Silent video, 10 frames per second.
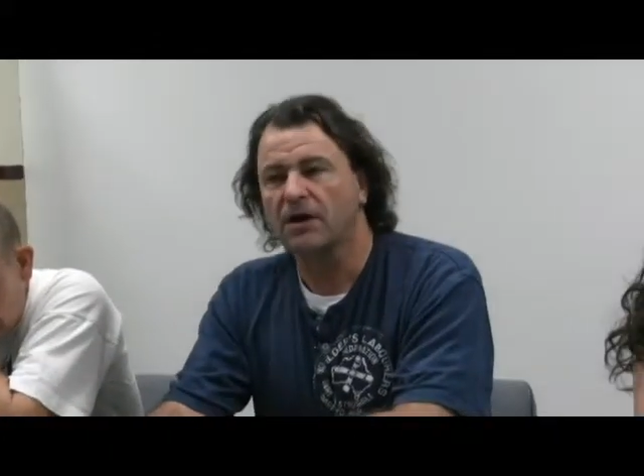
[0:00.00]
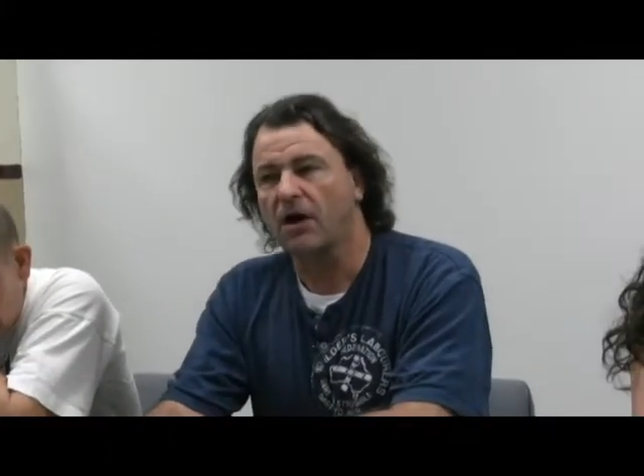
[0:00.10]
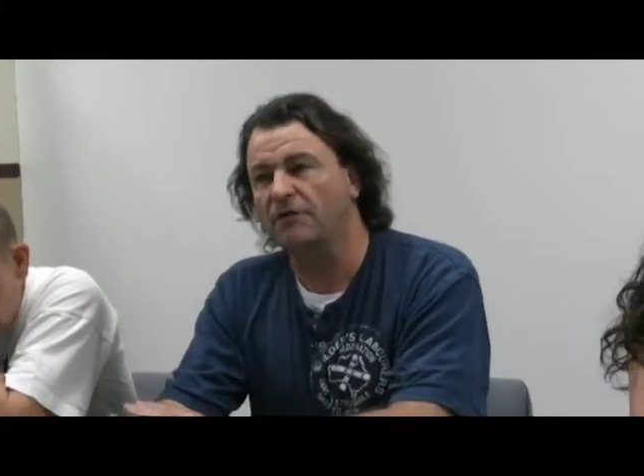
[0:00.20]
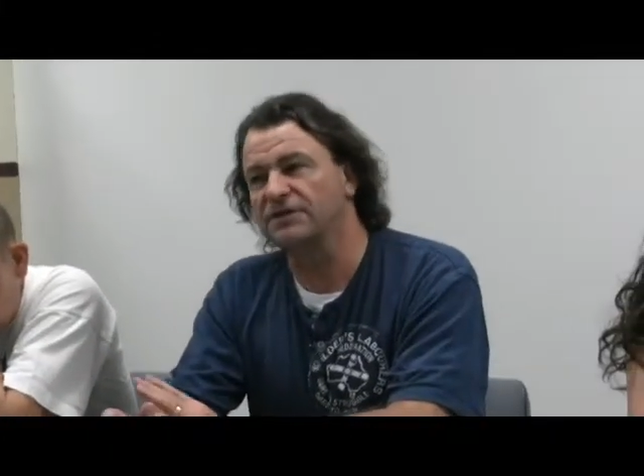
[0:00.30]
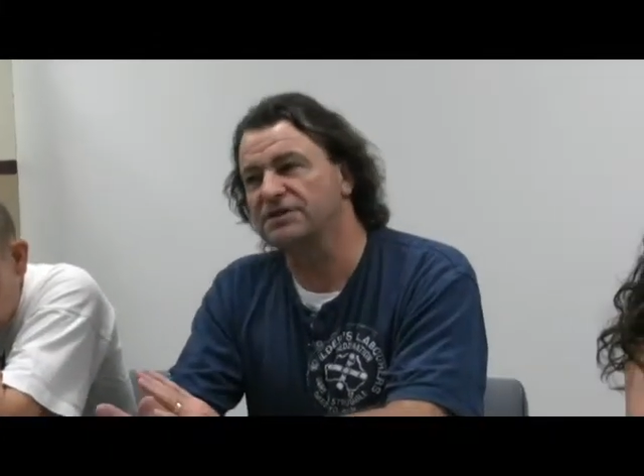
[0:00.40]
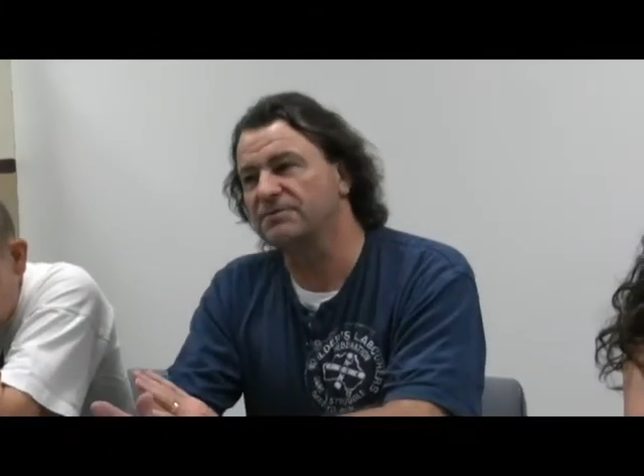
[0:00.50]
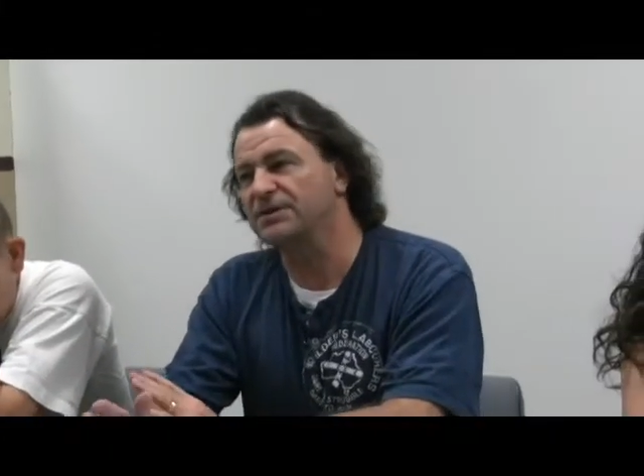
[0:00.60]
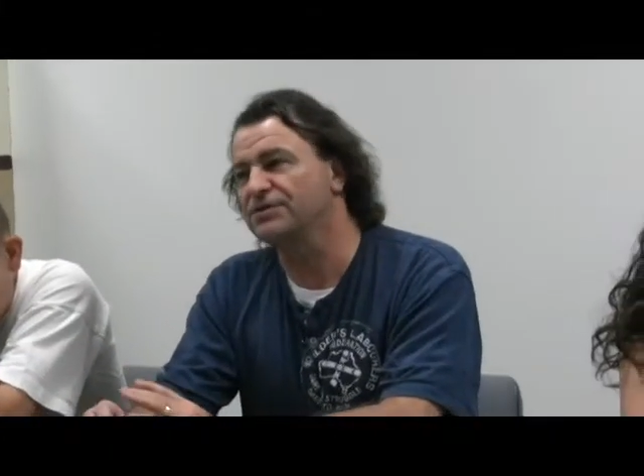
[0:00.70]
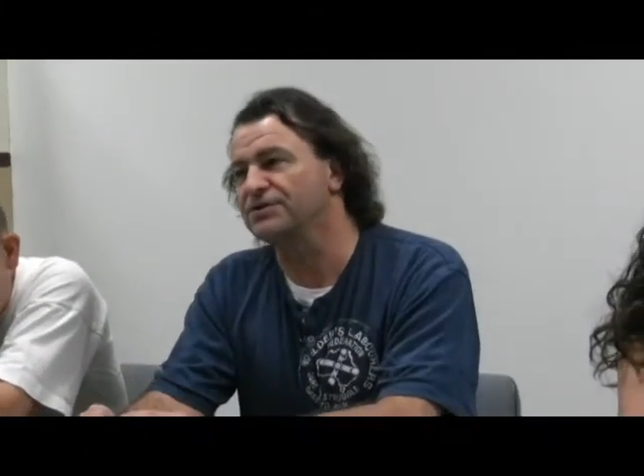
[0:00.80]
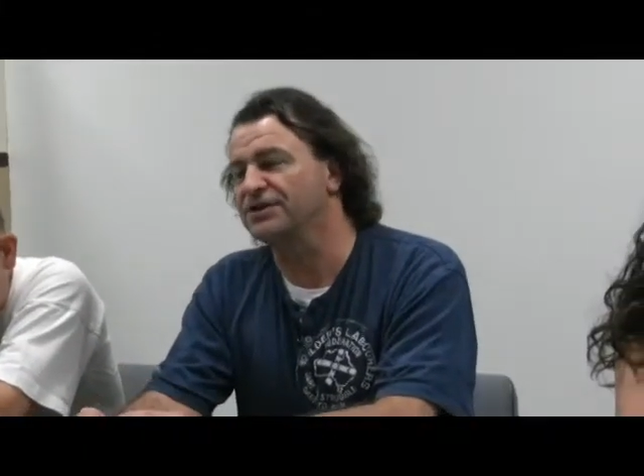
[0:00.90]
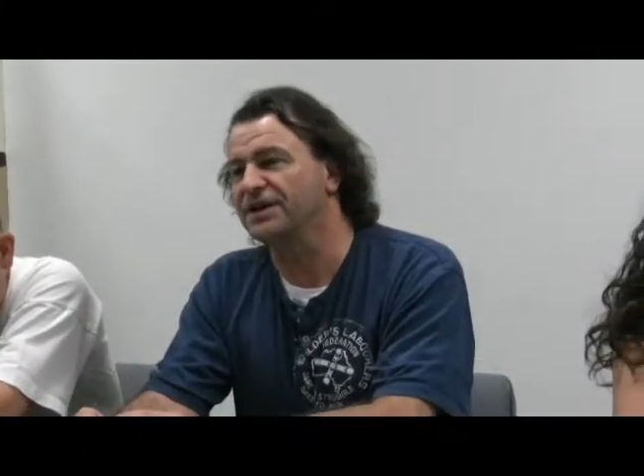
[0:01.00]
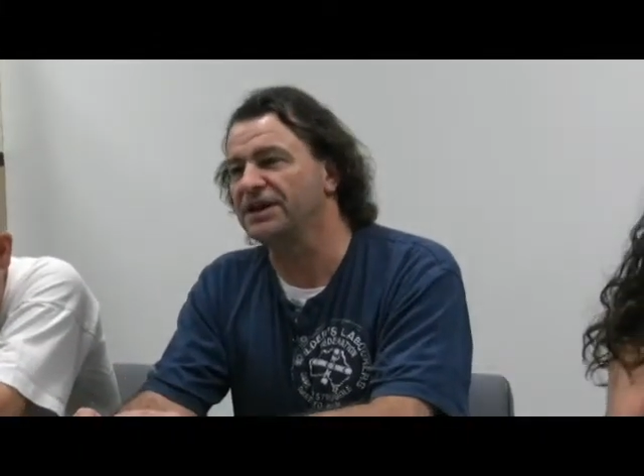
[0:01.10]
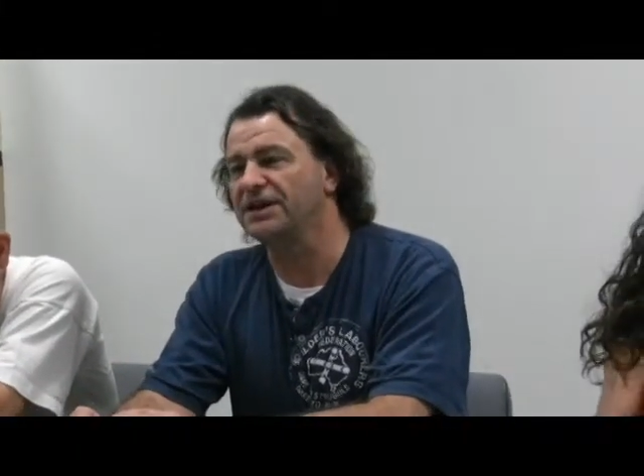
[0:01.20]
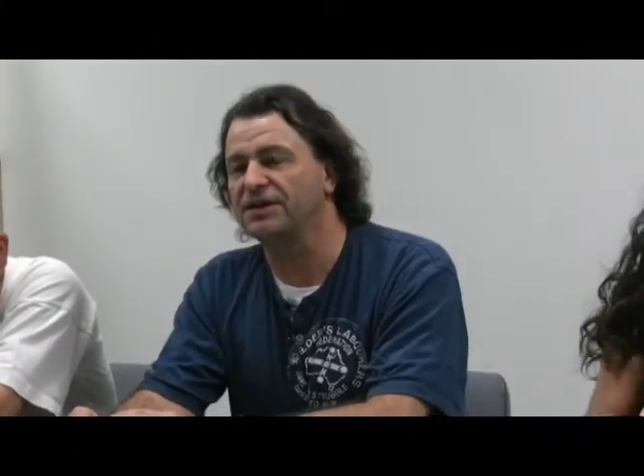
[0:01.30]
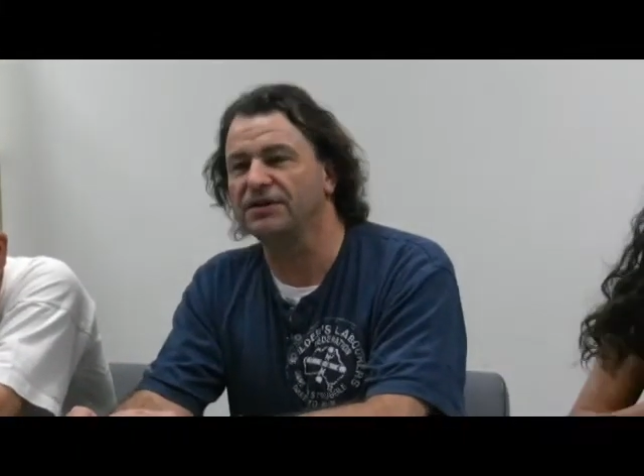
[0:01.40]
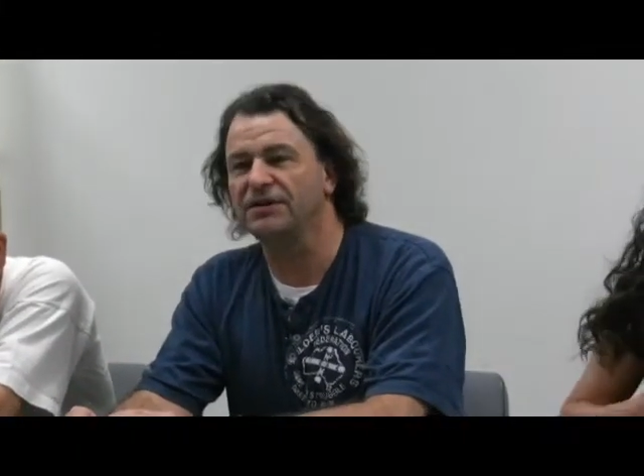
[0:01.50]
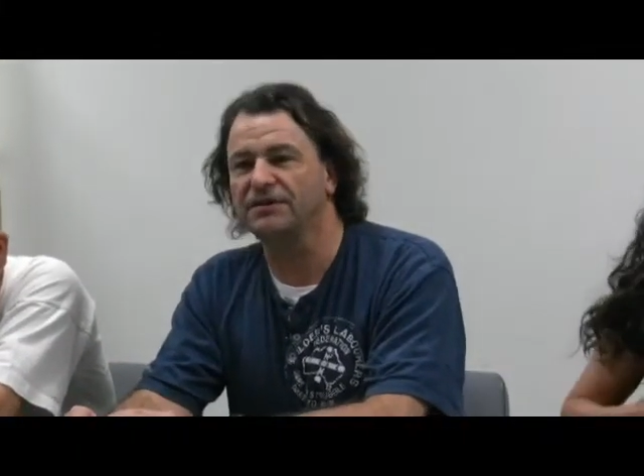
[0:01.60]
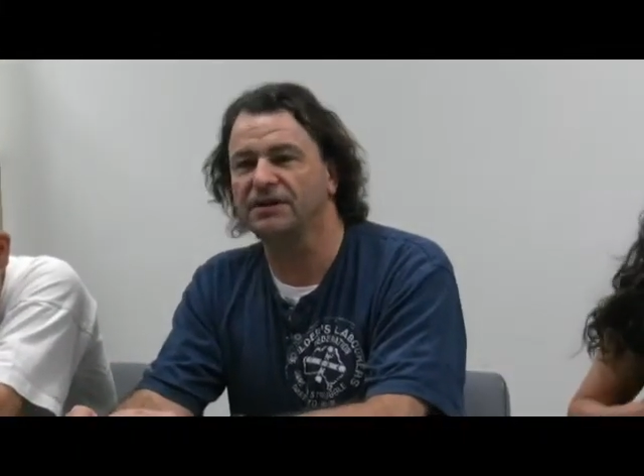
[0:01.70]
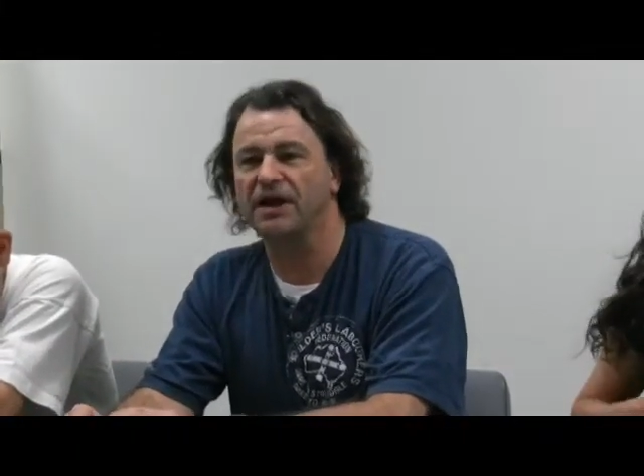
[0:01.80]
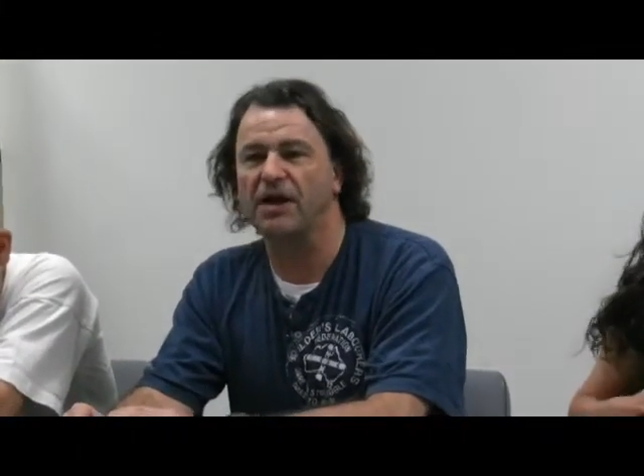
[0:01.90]
Obviously, because you're here,
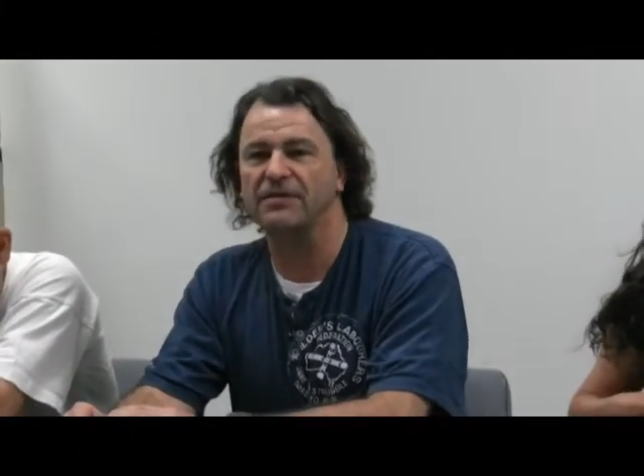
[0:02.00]
you know